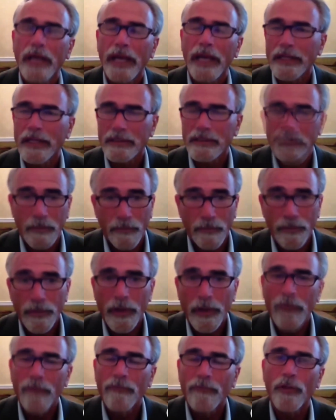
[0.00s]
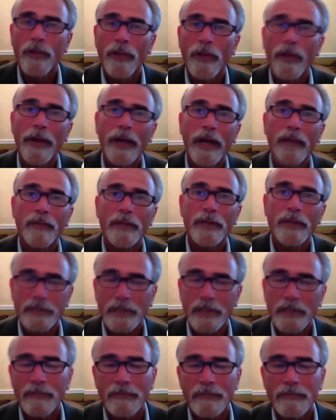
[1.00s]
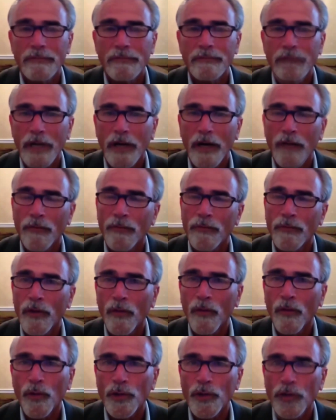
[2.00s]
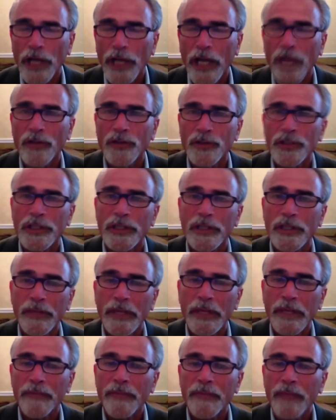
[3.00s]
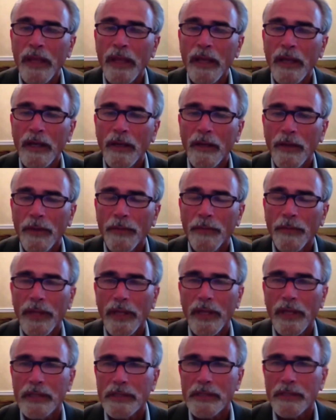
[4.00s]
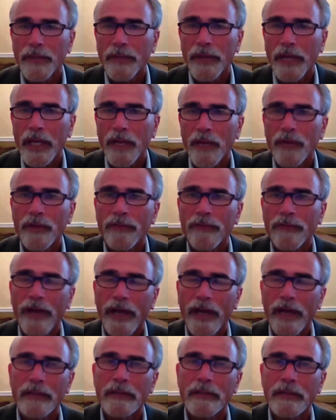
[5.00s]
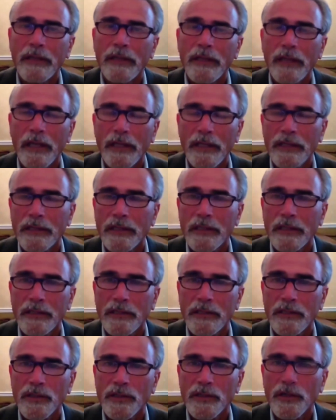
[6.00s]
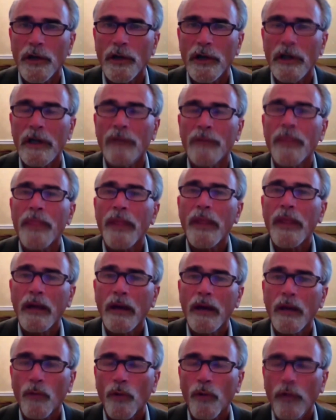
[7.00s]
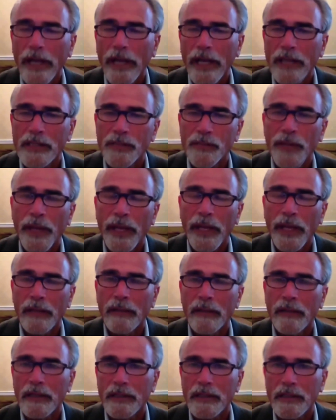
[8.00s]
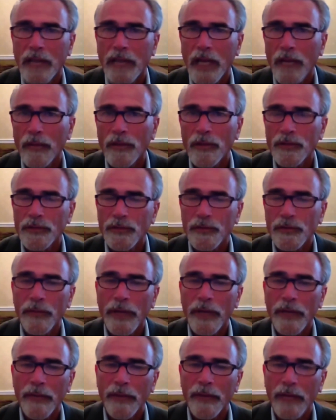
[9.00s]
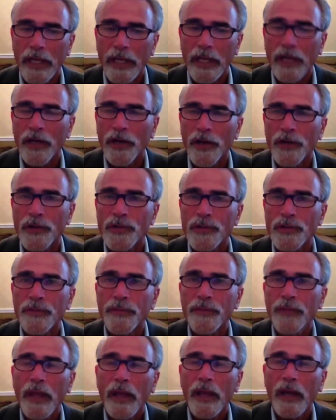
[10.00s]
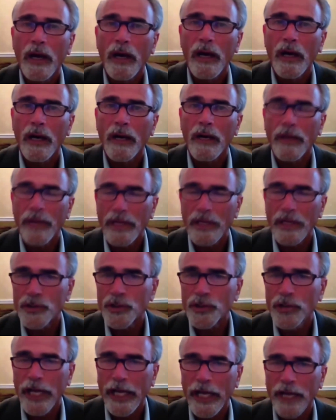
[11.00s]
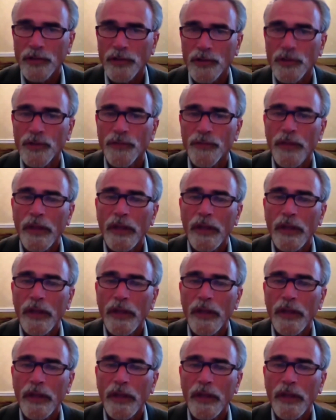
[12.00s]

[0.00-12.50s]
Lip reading: and some for the betterment, some are a little more challenging to meet. But be that as it may, we've had incidences where what has been established for many, many years has changed.